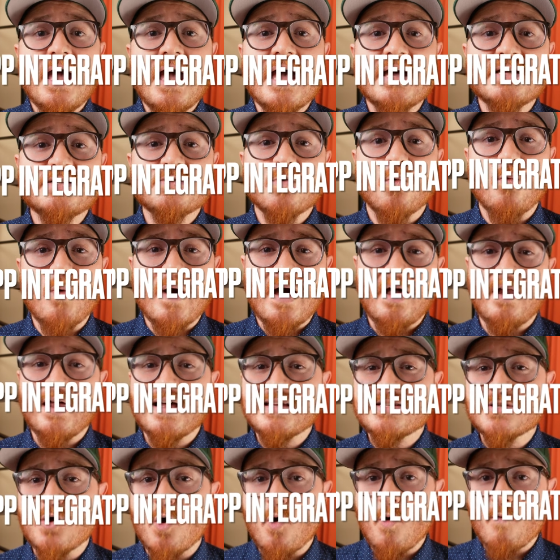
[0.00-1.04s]
as well
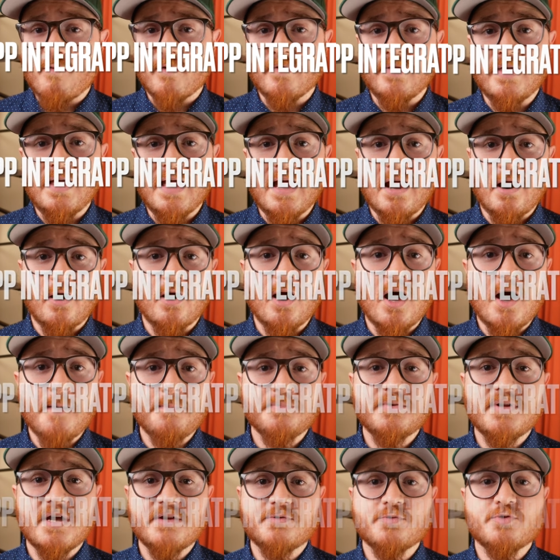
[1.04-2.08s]
as over-the-air
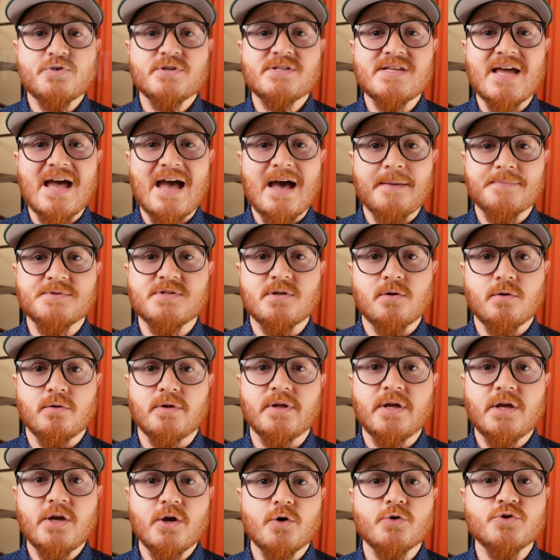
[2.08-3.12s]
updates, which is
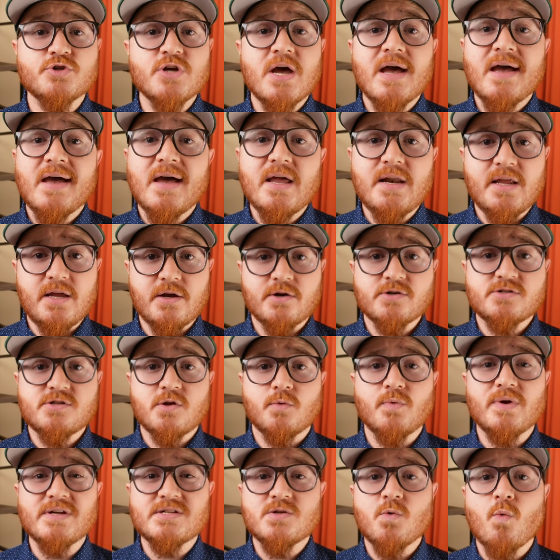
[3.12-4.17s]
absolutely huge. And here's
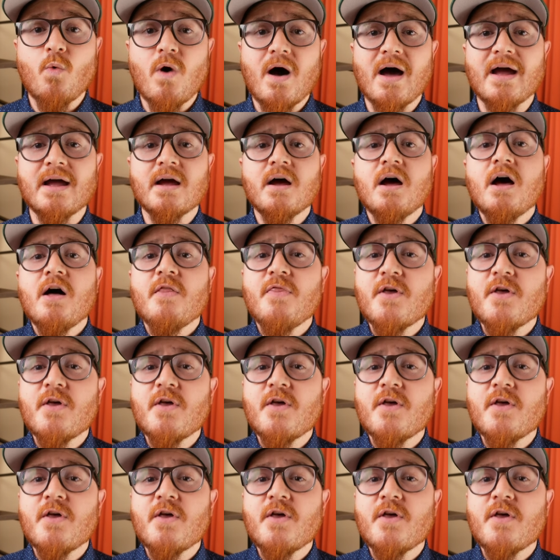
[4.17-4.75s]
the reason why.